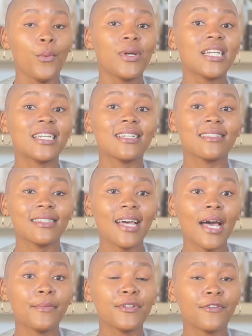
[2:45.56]
When it is
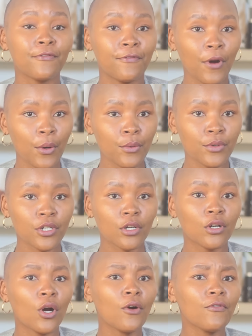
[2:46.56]
time to vote,
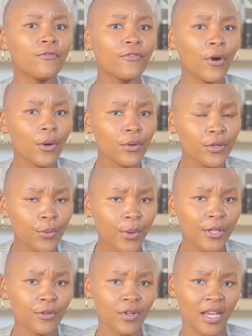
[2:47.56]
go vote where
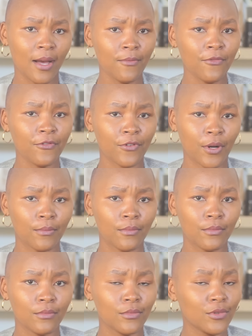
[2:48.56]
you come from.
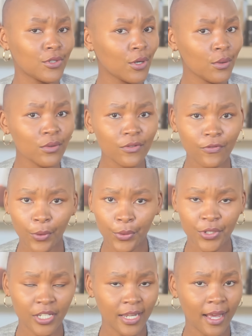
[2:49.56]
Don't
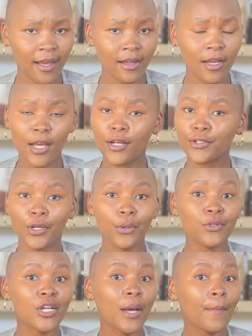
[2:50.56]
vote here.
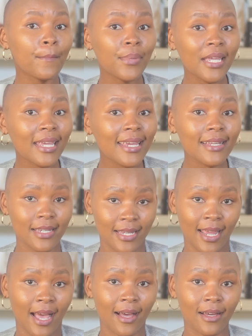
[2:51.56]
Don't compete
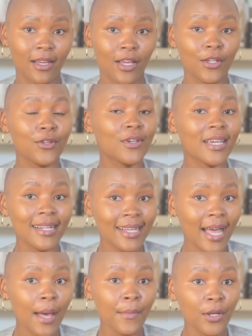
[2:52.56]
here. You can
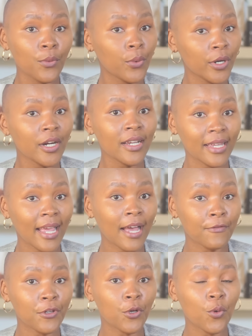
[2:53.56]
come and work here
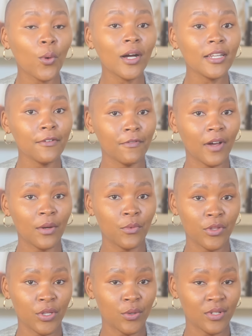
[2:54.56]
if you qualify
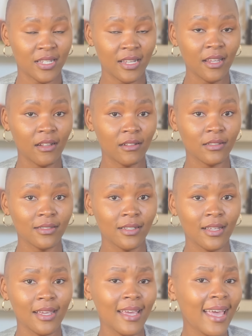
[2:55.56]
with your skills.
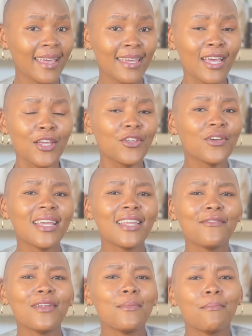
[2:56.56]
Hey, you can
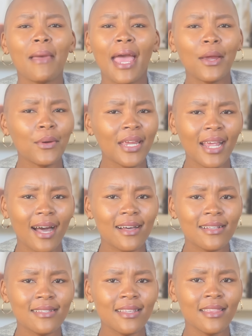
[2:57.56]
even marry
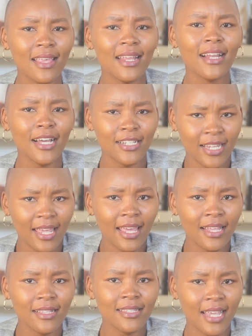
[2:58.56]
us and then our
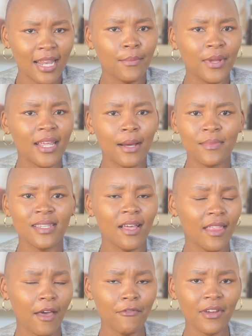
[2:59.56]
kids can become
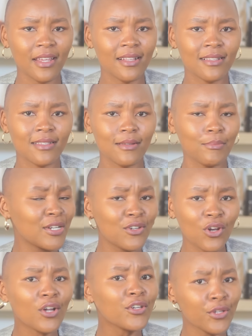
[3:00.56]
South Africans, but
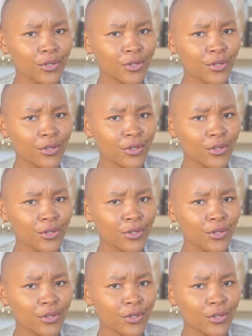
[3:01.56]
not